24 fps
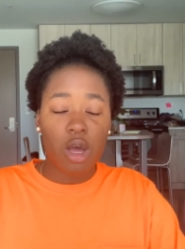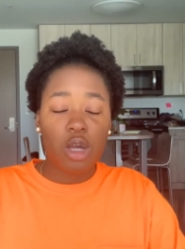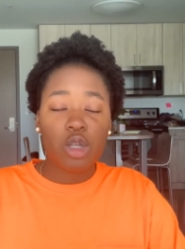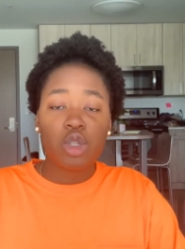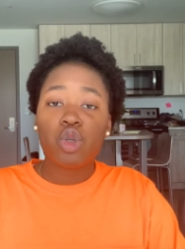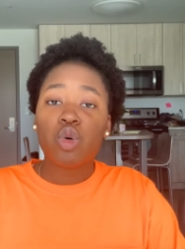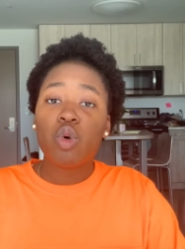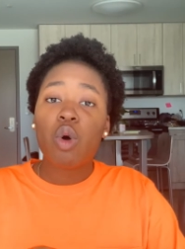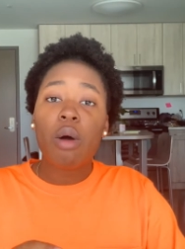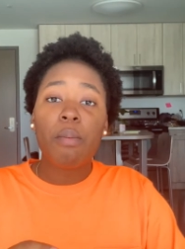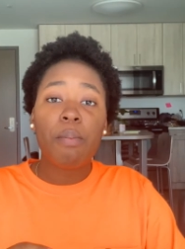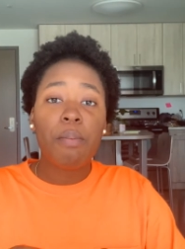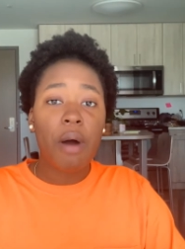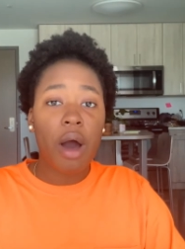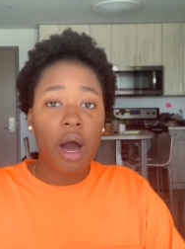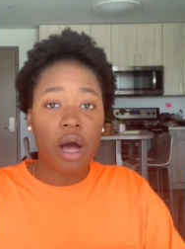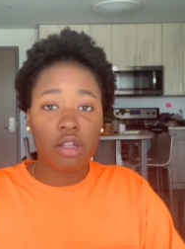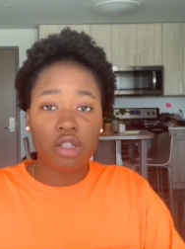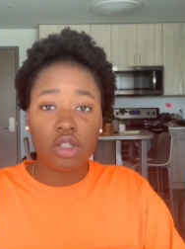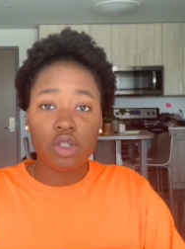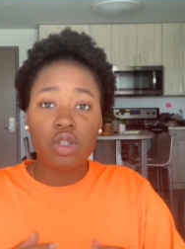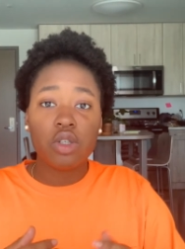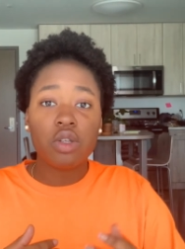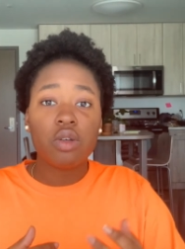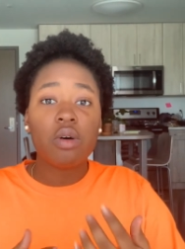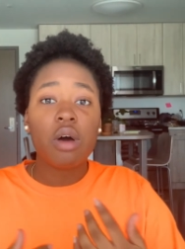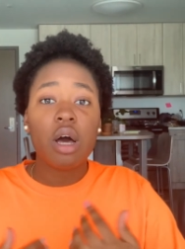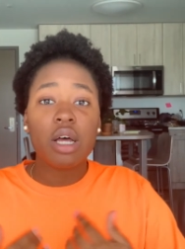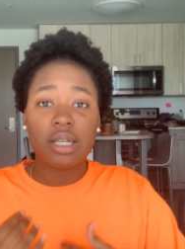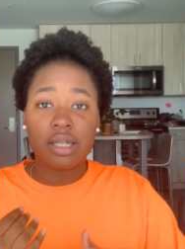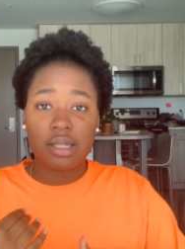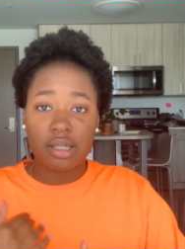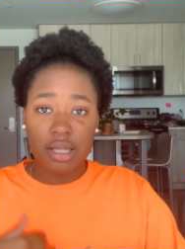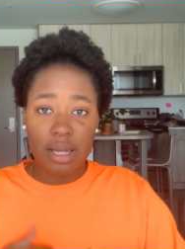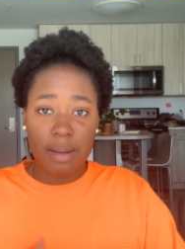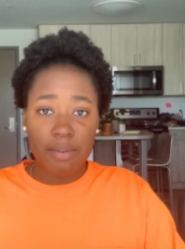to, to
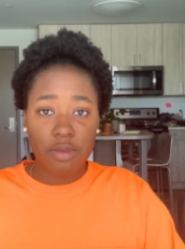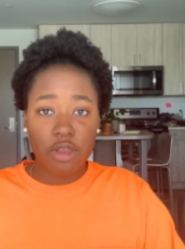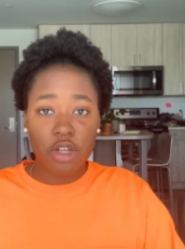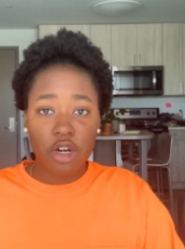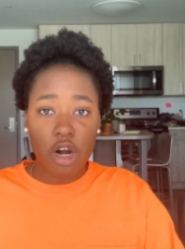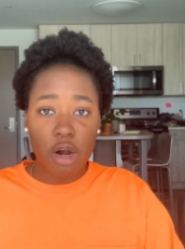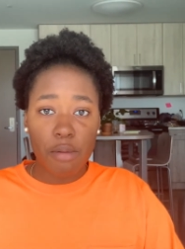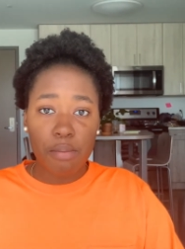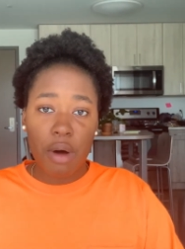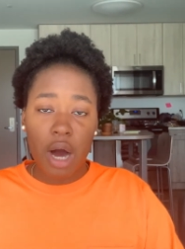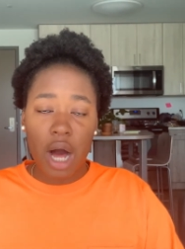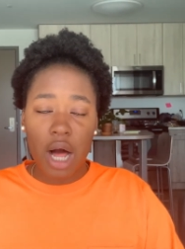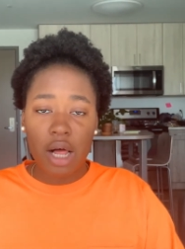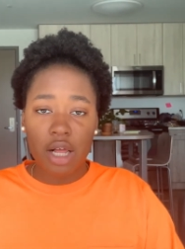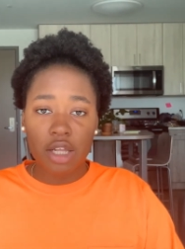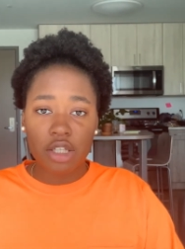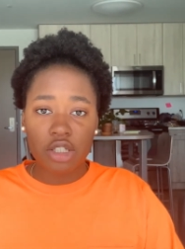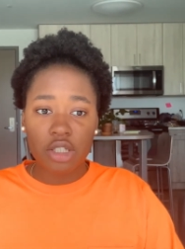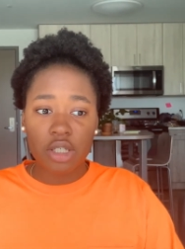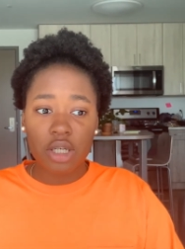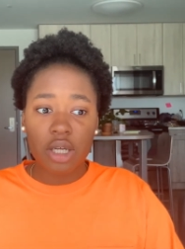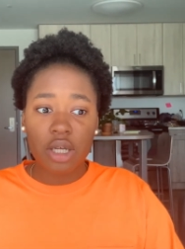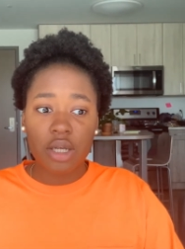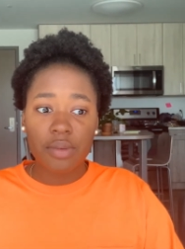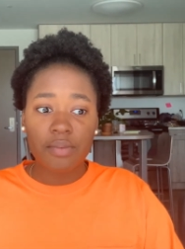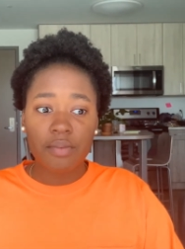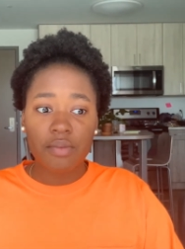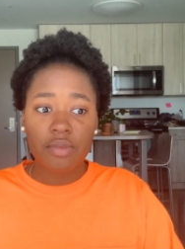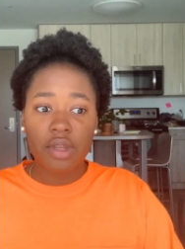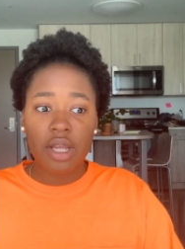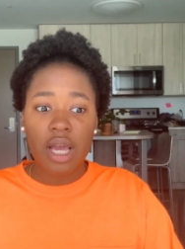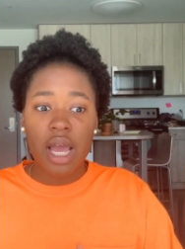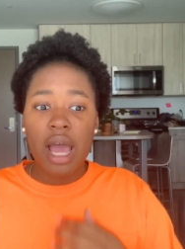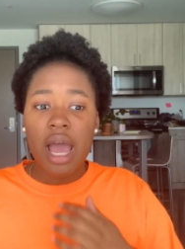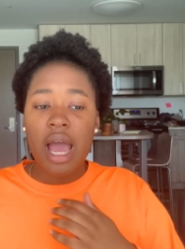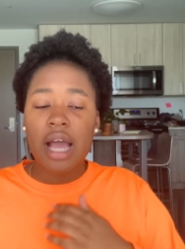accept their apology
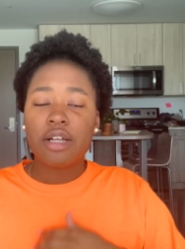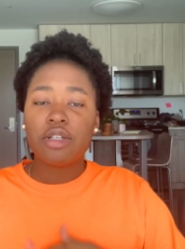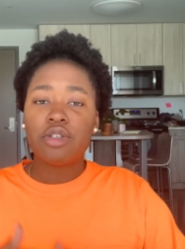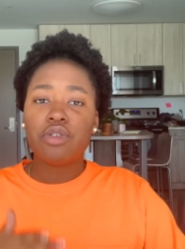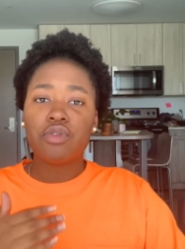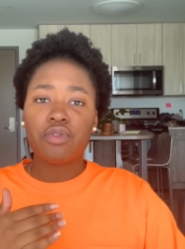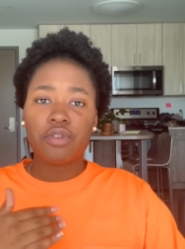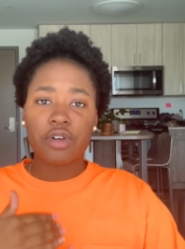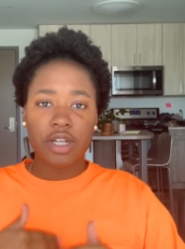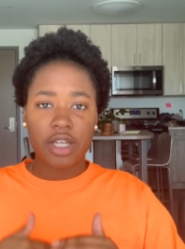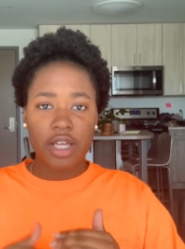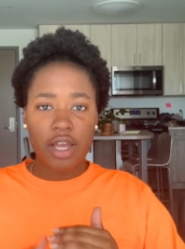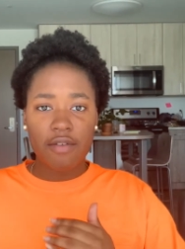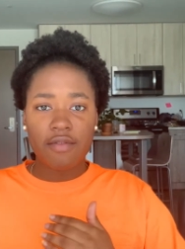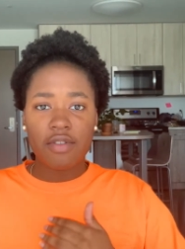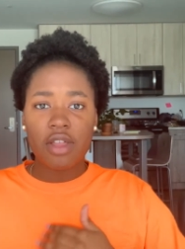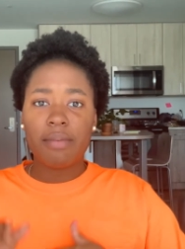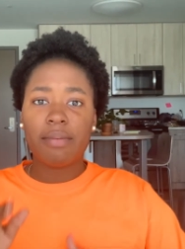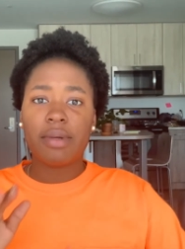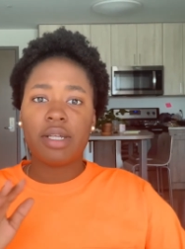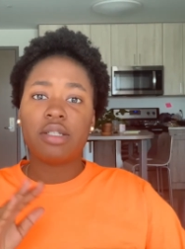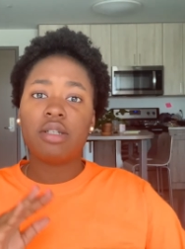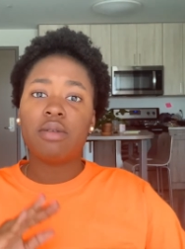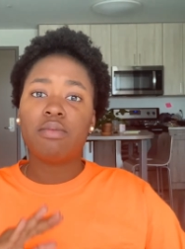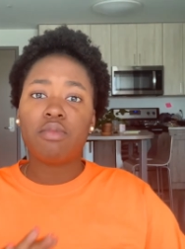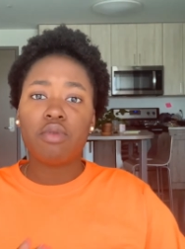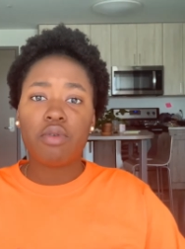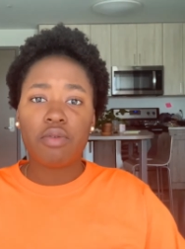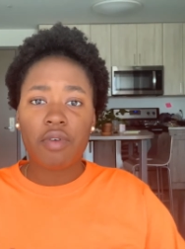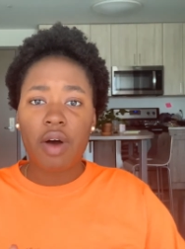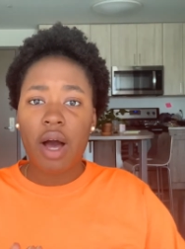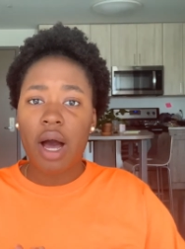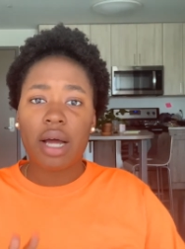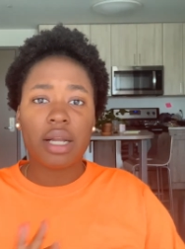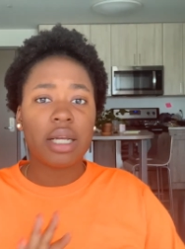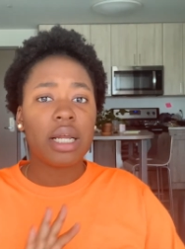and to forgive them and to move
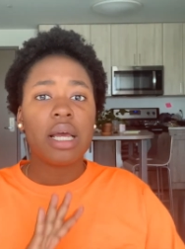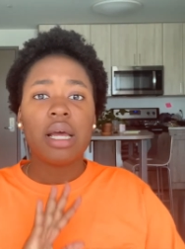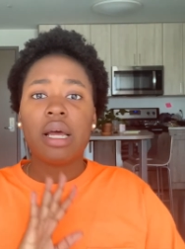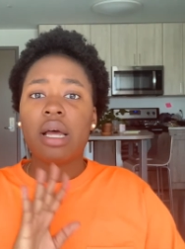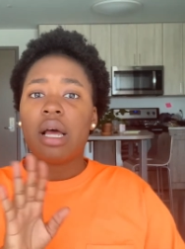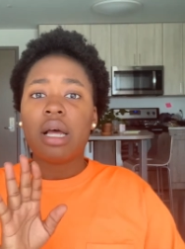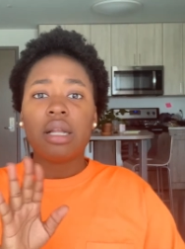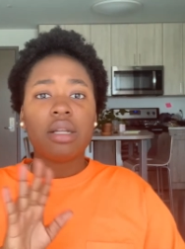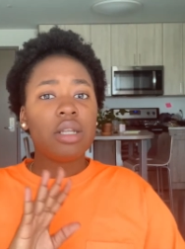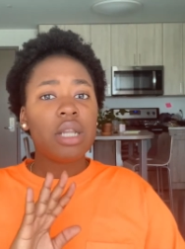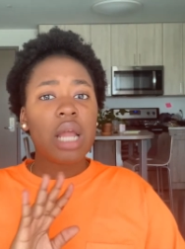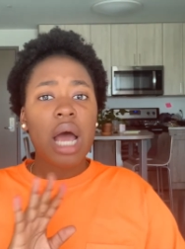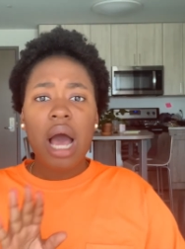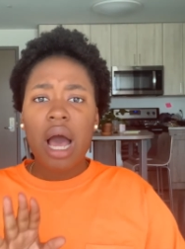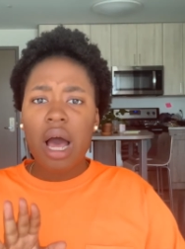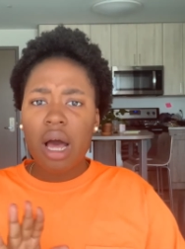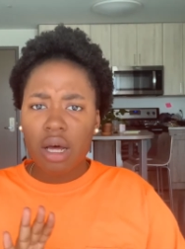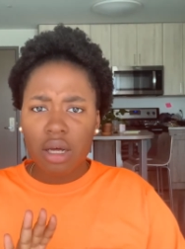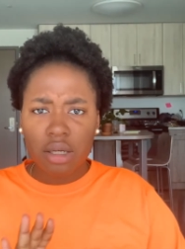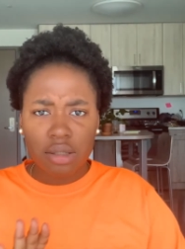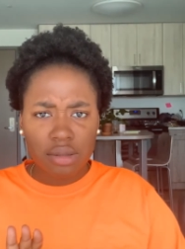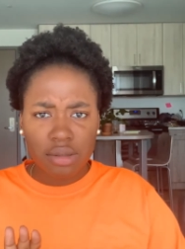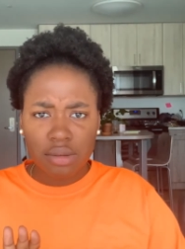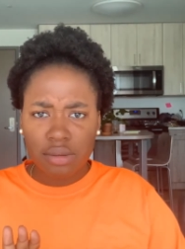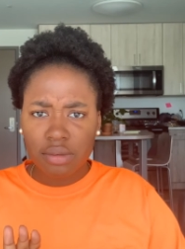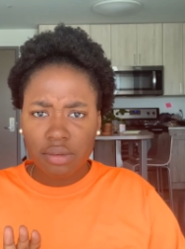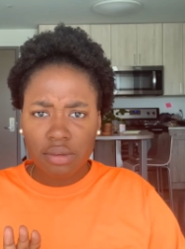on. No!